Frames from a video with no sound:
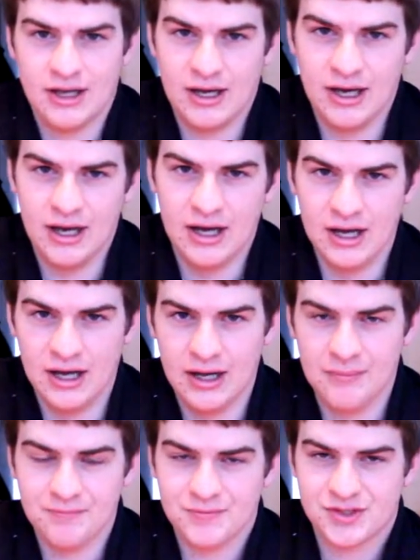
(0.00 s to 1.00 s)

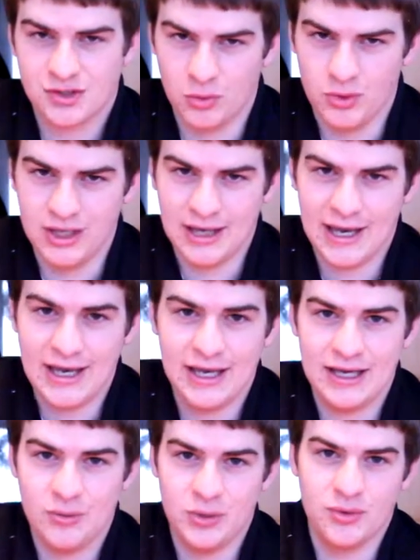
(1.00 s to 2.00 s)
So
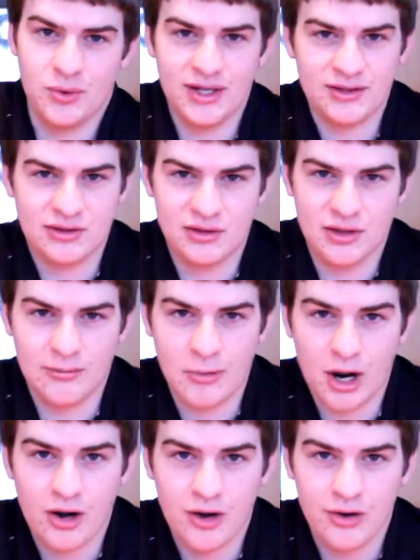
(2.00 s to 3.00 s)
we went to the
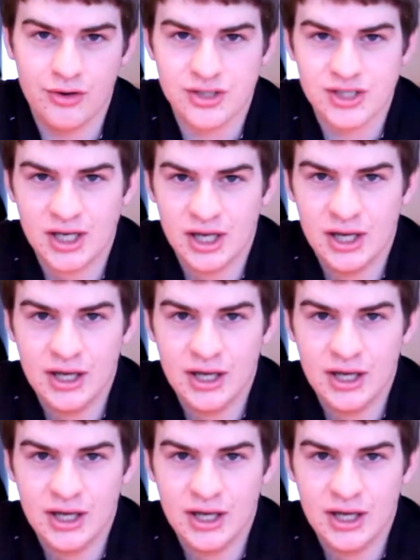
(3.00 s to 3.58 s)
bars